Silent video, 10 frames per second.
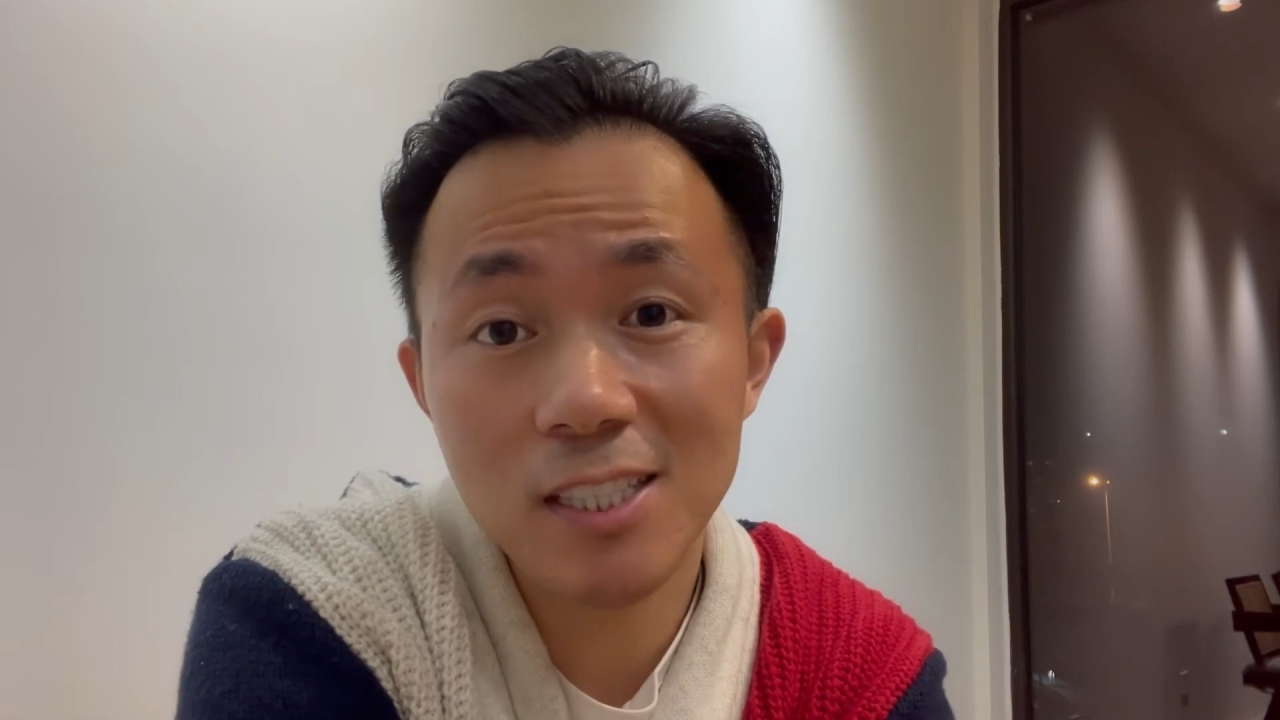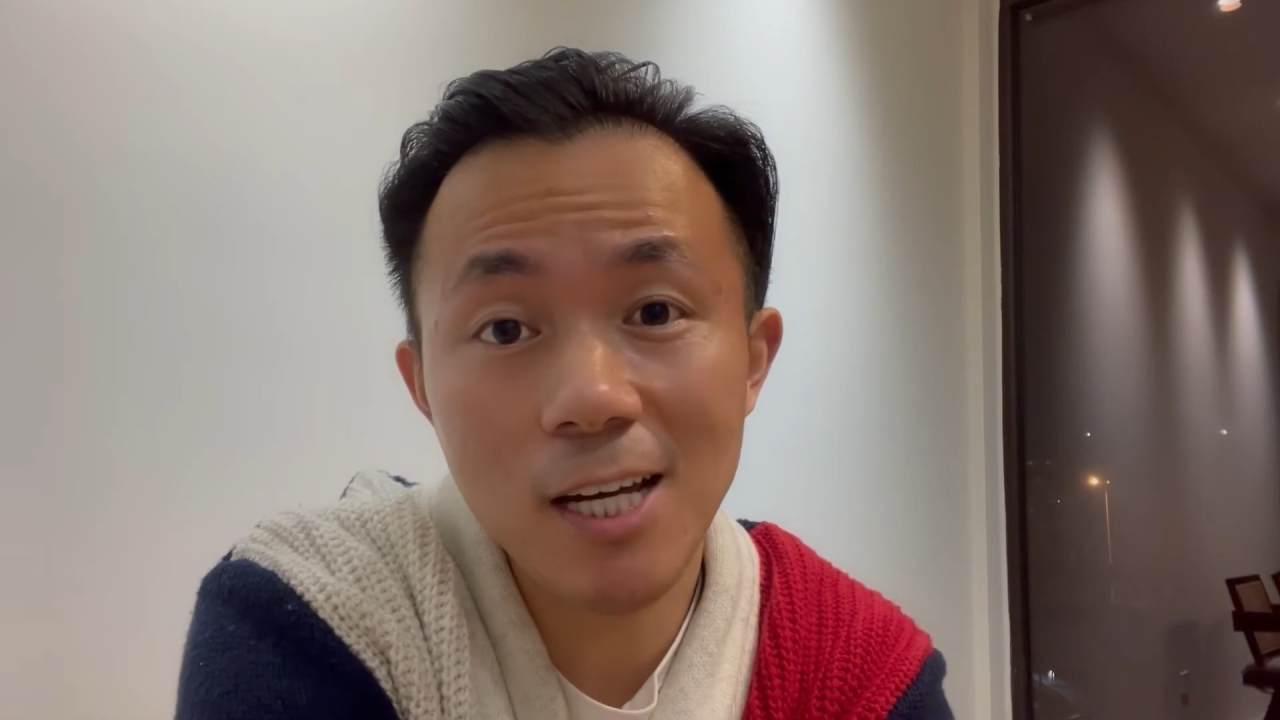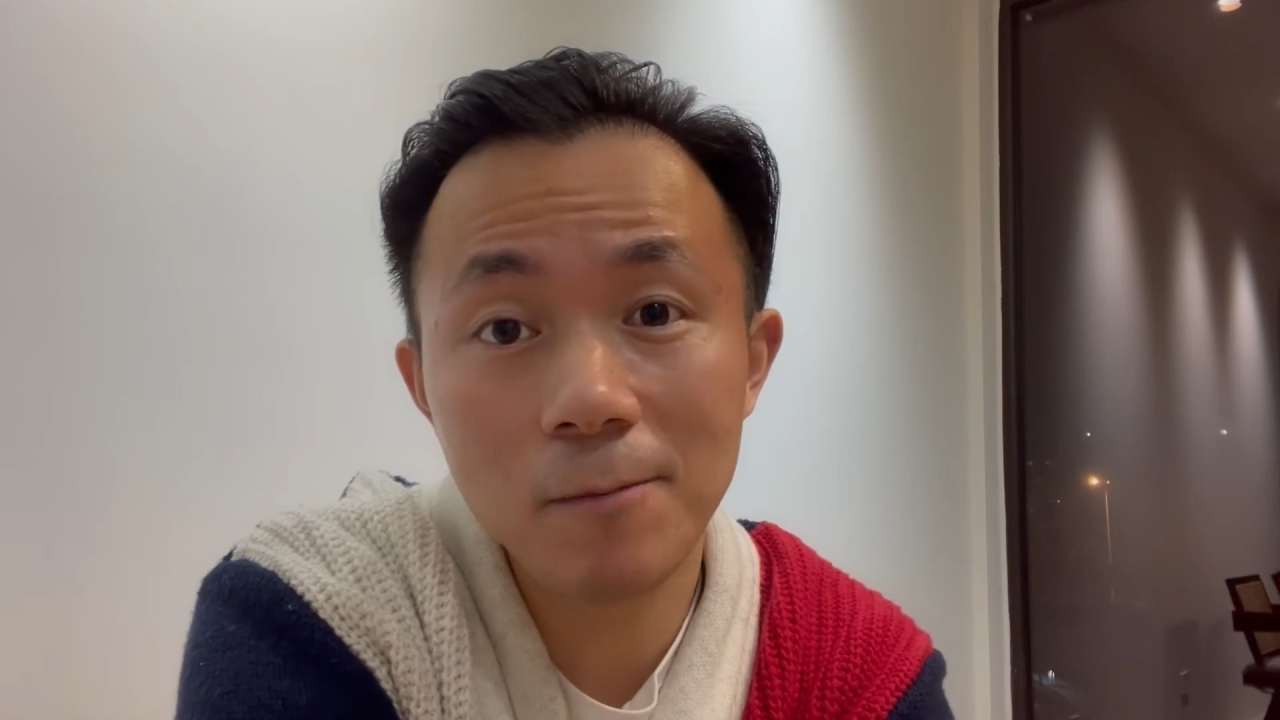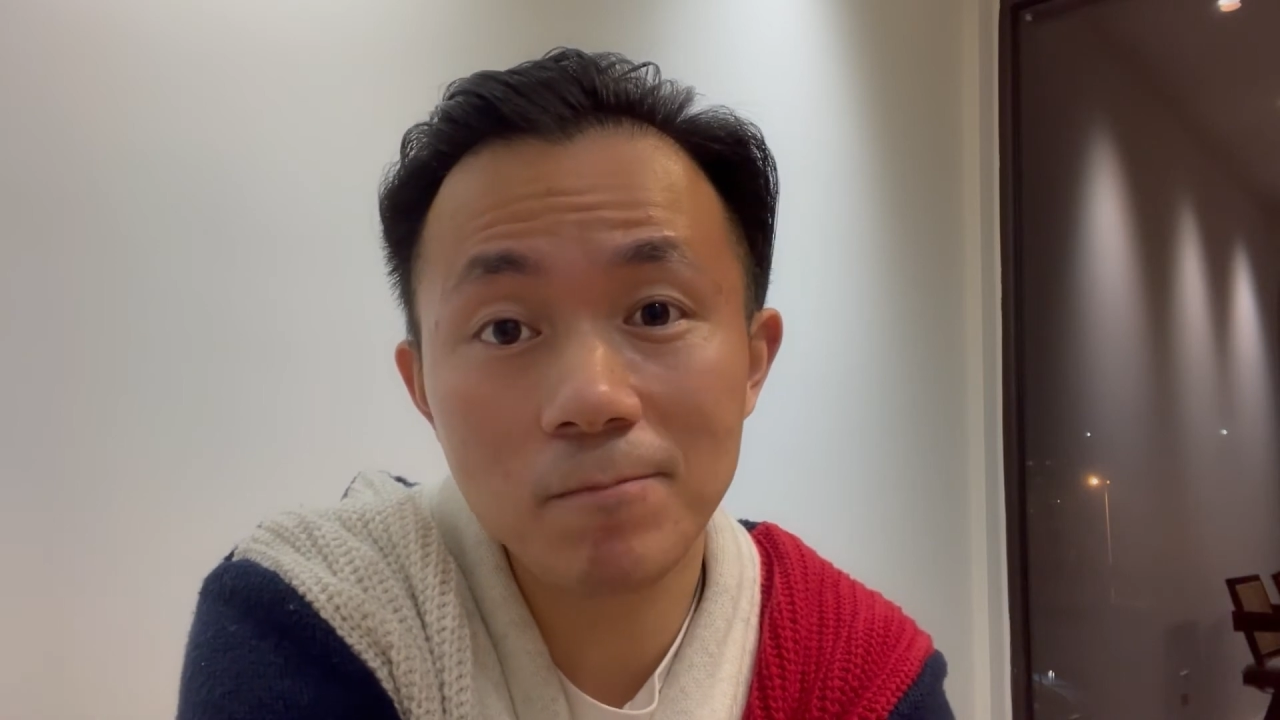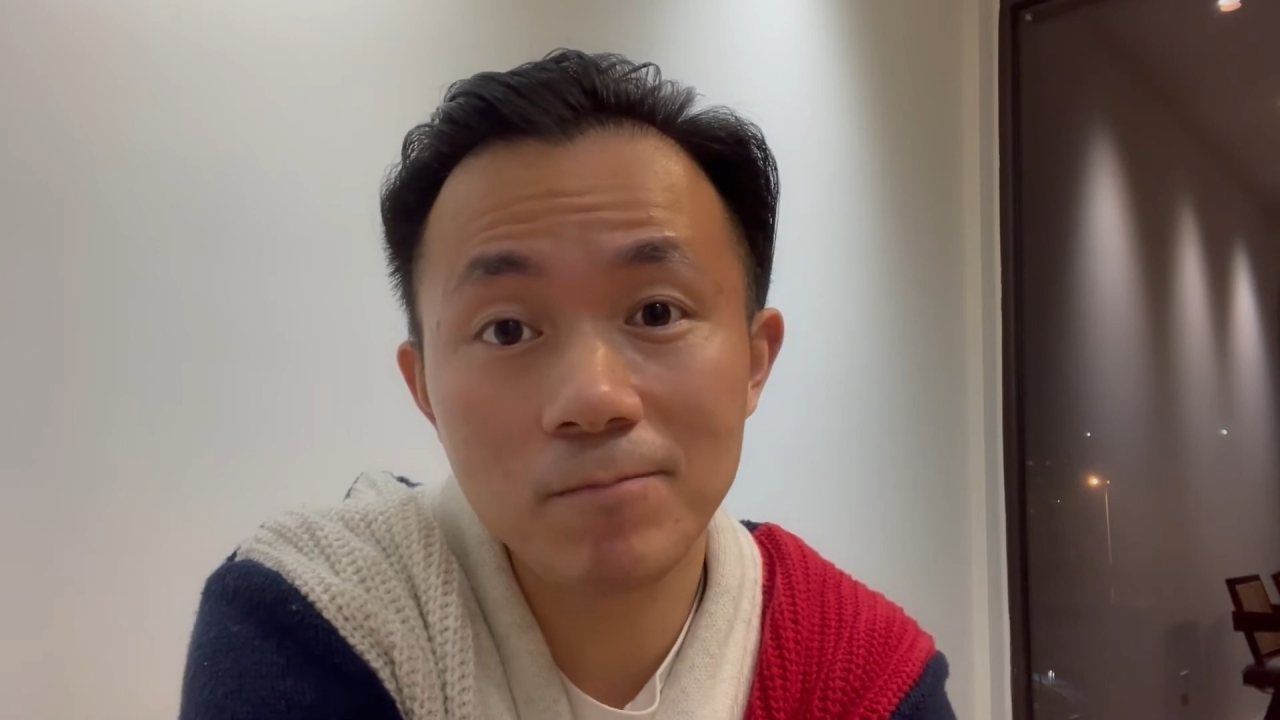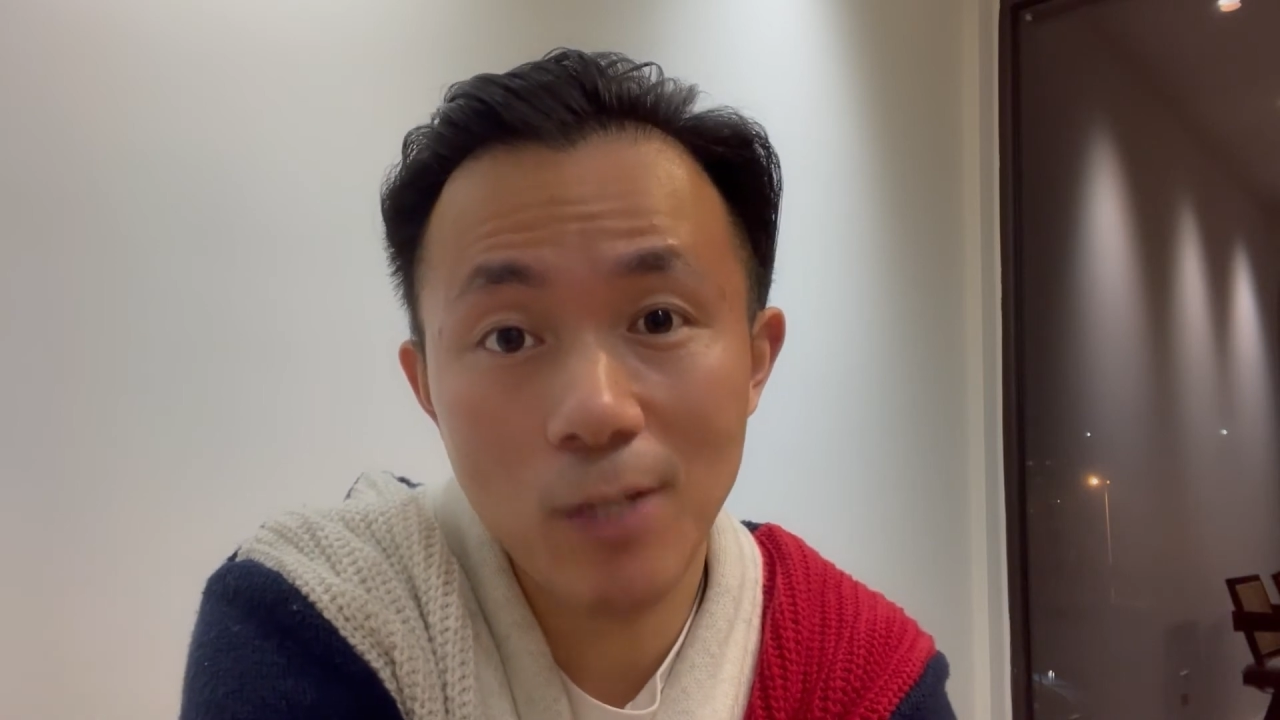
time.